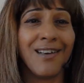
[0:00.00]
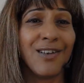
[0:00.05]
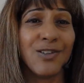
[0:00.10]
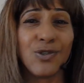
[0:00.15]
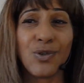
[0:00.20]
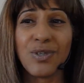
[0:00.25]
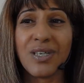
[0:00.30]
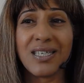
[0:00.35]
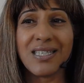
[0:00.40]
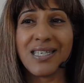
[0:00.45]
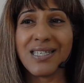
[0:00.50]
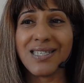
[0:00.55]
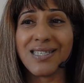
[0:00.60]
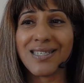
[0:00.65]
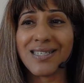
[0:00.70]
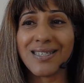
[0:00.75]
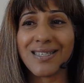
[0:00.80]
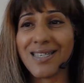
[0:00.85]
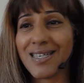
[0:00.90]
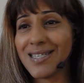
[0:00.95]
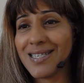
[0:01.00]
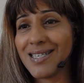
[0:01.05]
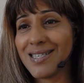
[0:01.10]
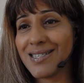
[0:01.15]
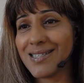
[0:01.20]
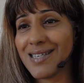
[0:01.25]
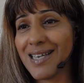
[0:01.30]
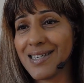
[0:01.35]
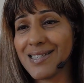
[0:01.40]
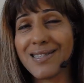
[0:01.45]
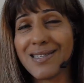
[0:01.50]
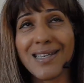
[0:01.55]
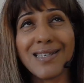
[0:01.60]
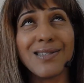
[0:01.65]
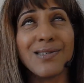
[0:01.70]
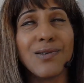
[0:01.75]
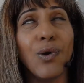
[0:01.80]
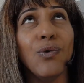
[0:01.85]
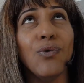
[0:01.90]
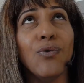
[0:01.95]
So this is
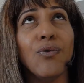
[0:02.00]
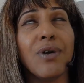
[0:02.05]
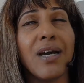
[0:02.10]
there's no